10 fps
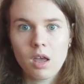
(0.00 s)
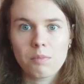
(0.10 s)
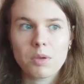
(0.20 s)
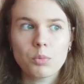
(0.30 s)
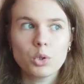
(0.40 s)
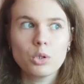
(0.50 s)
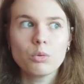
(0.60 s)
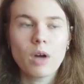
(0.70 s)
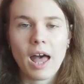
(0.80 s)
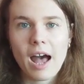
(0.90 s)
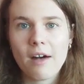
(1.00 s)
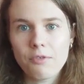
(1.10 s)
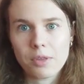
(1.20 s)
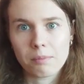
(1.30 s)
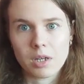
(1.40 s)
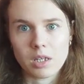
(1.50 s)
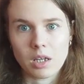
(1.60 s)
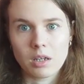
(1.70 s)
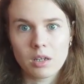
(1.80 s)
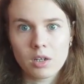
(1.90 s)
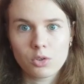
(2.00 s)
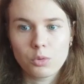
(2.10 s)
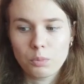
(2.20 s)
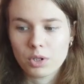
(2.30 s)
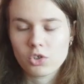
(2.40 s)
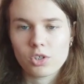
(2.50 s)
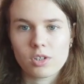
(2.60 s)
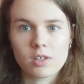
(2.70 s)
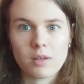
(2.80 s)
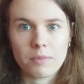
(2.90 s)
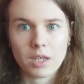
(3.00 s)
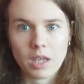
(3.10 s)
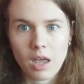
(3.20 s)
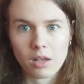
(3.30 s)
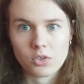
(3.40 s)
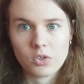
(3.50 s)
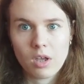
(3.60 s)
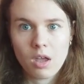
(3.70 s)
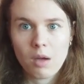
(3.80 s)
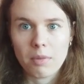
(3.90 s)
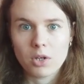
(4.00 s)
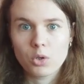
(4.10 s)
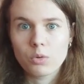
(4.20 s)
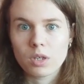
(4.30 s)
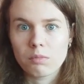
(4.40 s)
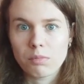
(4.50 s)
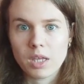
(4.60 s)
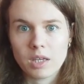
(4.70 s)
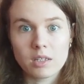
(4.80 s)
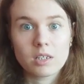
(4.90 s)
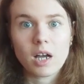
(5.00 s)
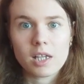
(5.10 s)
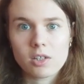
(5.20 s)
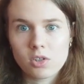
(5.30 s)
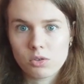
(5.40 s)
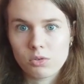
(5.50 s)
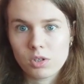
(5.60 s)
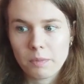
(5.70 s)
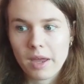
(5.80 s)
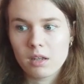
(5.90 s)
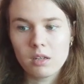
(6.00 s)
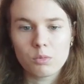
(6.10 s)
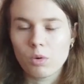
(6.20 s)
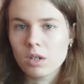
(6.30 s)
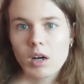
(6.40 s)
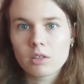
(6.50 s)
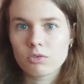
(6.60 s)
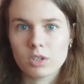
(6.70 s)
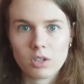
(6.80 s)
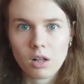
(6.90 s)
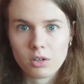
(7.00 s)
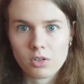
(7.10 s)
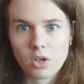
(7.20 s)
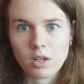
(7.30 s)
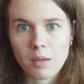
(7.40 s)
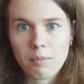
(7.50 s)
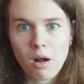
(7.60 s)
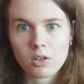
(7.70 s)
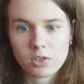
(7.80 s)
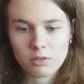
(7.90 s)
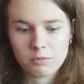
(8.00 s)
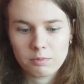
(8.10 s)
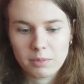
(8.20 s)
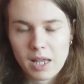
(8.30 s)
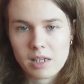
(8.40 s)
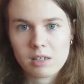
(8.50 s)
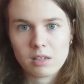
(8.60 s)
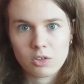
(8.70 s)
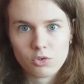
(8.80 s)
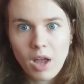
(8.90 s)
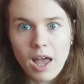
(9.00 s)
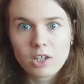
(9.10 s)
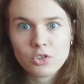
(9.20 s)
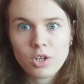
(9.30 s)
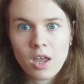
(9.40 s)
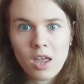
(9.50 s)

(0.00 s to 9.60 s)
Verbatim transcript: people who have the money to purchase something else, but who can be enticed to spend $100 on a box of plastic trash